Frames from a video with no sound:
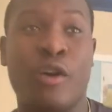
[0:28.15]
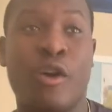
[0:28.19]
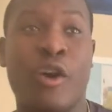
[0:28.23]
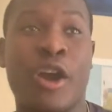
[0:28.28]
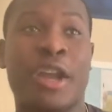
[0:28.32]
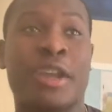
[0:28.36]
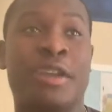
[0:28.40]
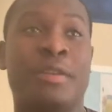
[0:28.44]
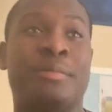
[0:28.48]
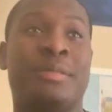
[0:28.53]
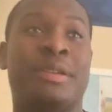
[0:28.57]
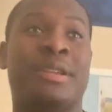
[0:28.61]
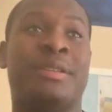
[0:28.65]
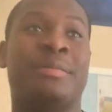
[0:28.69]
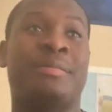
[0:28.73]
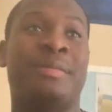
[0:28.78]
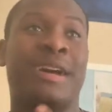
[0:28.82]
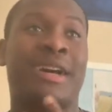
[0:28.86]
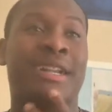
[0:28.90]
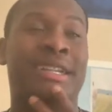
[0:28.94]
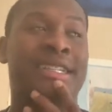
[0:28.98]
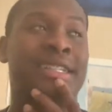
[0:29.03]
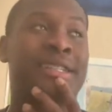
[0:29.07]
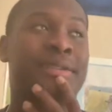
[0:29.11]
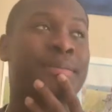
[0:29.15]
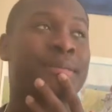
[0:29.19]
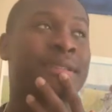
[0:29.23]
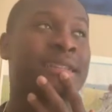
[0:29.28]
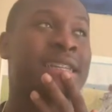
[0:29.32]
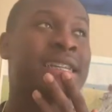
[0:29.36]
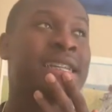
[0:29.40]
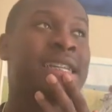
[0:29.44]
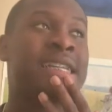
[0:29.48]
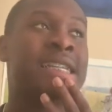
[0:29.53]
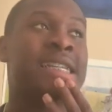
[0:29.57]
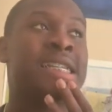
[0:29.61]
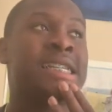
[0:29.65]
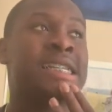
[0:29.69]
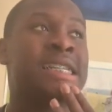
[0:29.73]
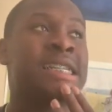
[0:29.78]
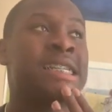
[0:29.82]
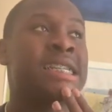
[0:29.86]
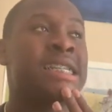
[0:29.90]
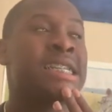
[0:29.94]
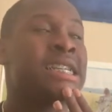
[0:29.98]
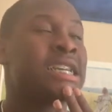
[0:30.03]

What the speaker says: arguments about this because